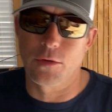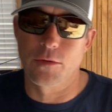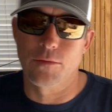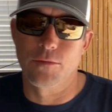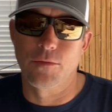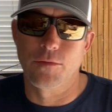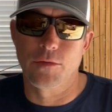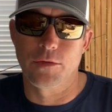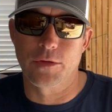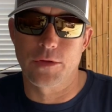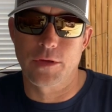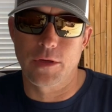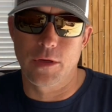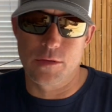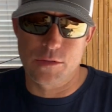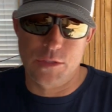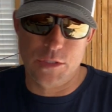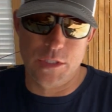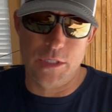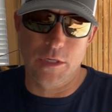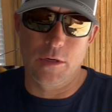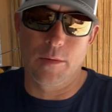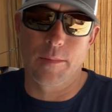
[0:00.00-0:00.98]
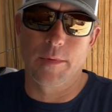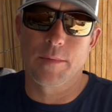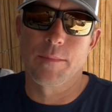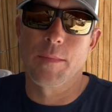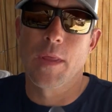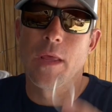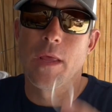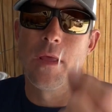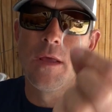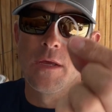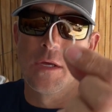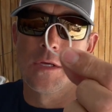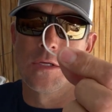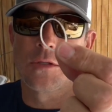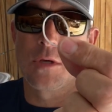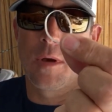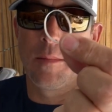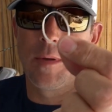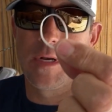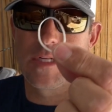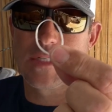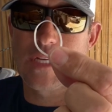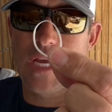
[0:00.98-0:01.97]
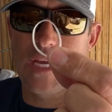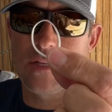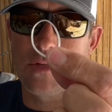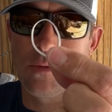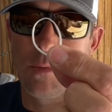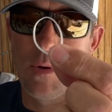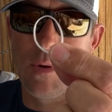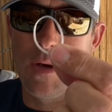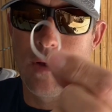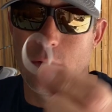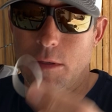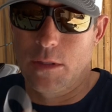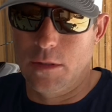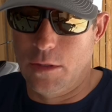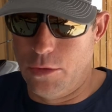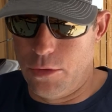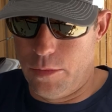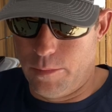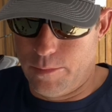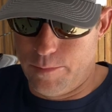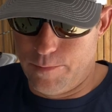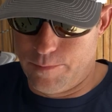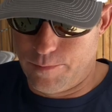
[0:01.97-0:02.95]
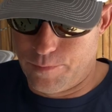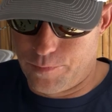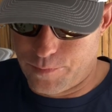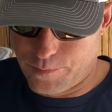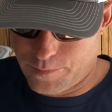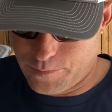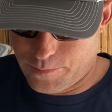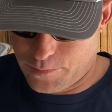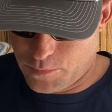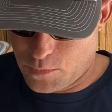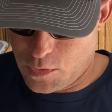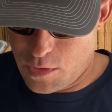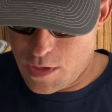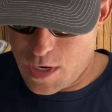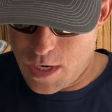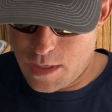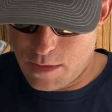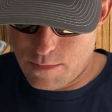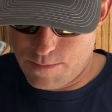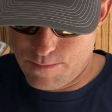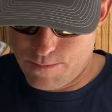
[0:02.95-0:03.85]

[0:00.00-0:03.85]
the coast here. So I'm going to take the welded loop, okay?